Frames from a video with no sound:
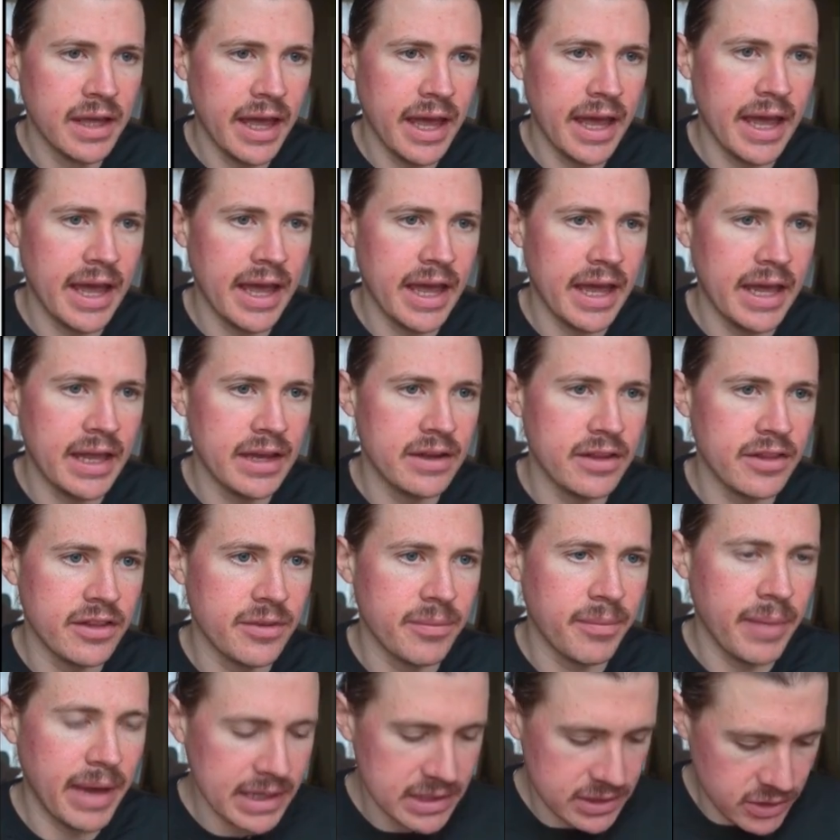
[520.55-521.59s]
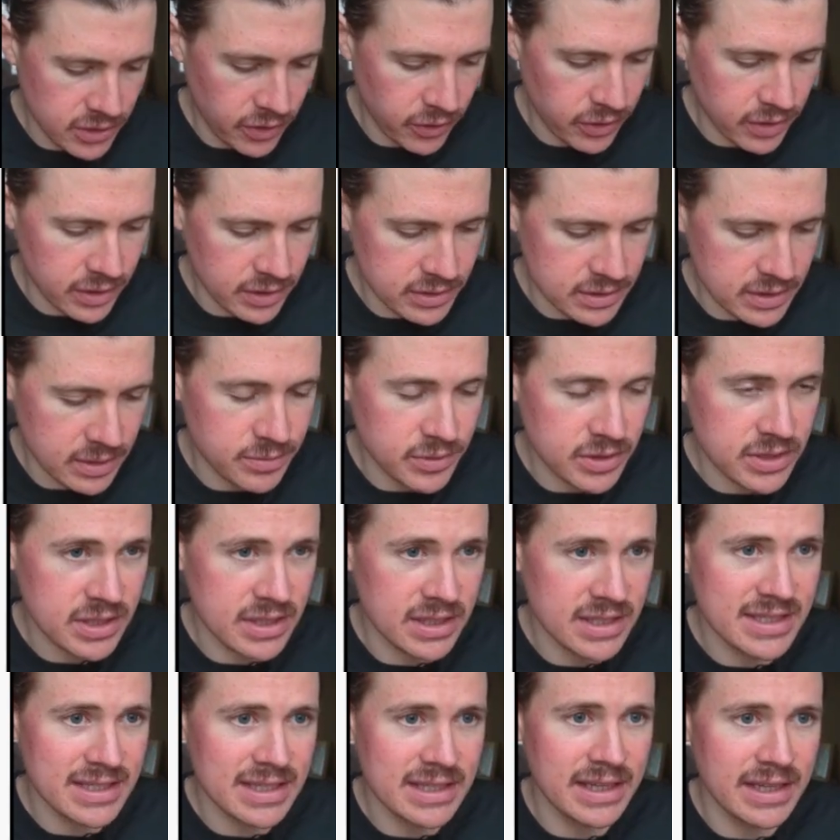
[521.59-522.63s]
And the max tokens, I'm just going
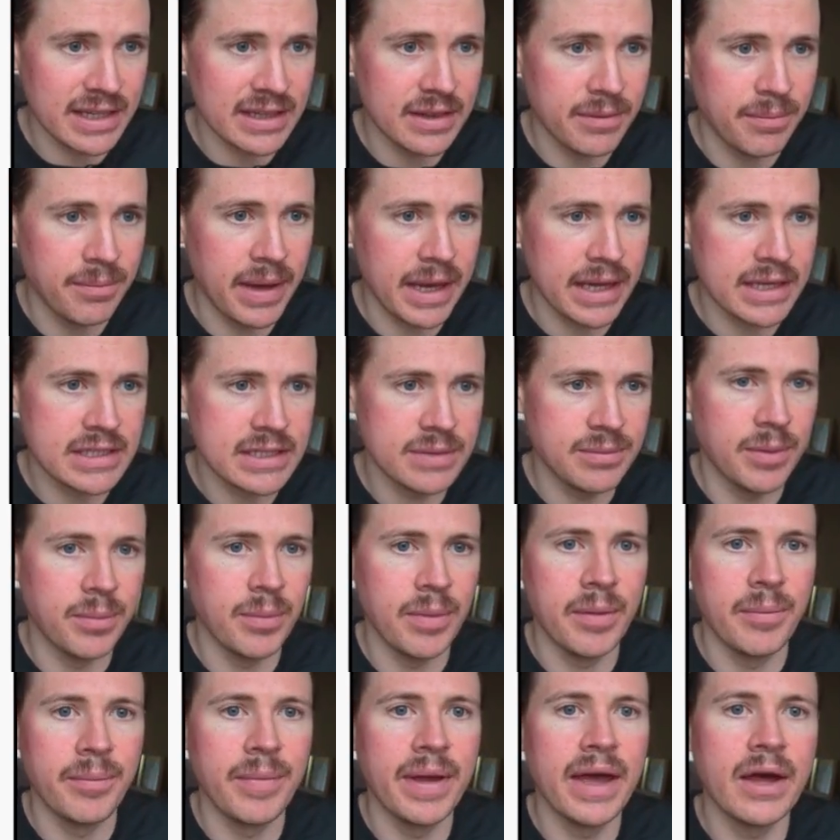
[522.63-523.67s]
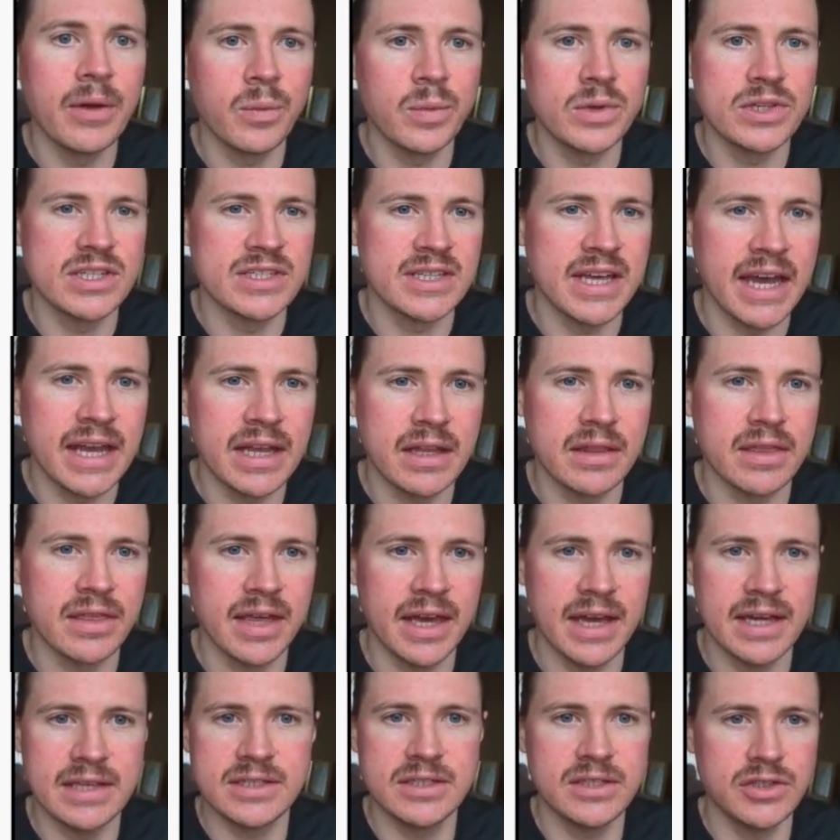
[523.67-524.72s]
to select the maximum amount, which is
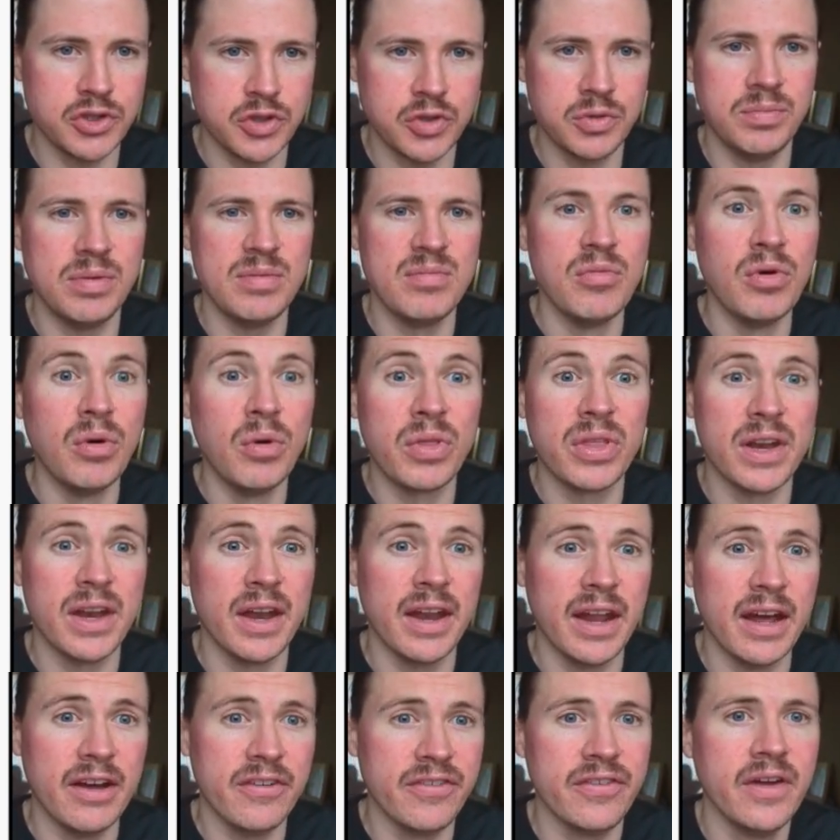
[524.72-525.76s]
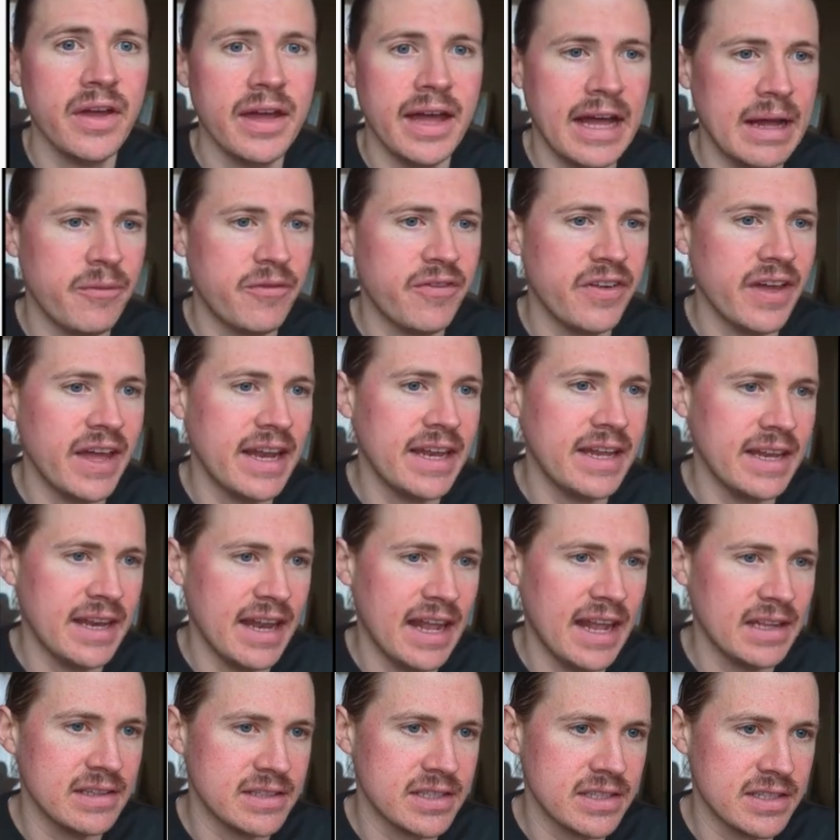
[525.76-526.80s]
8,000. It should be more than enough for any
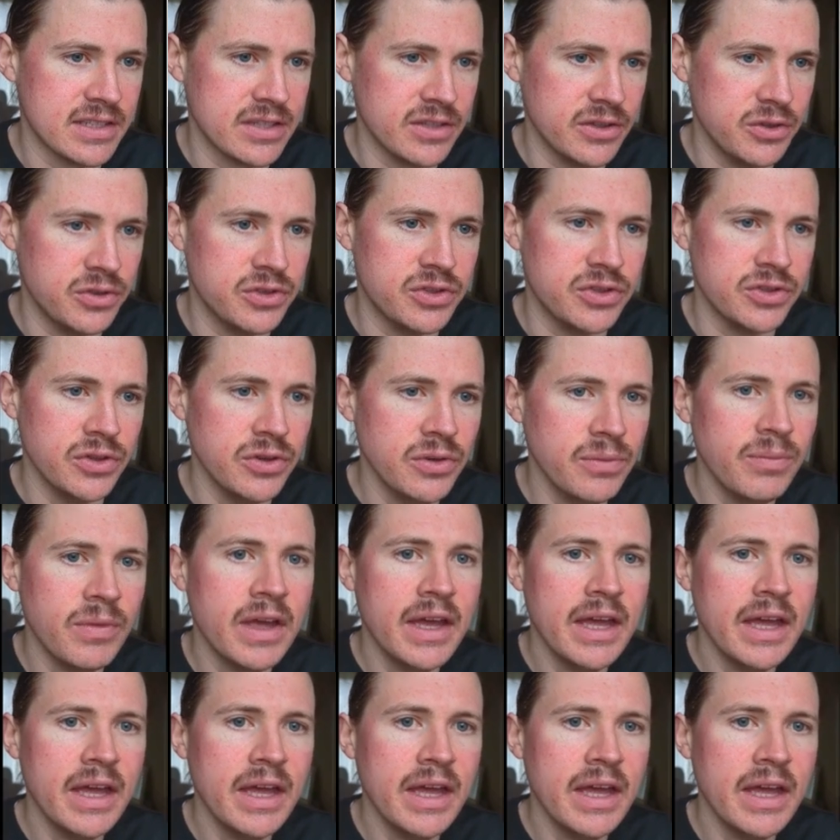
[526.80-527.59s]
analysis that you do.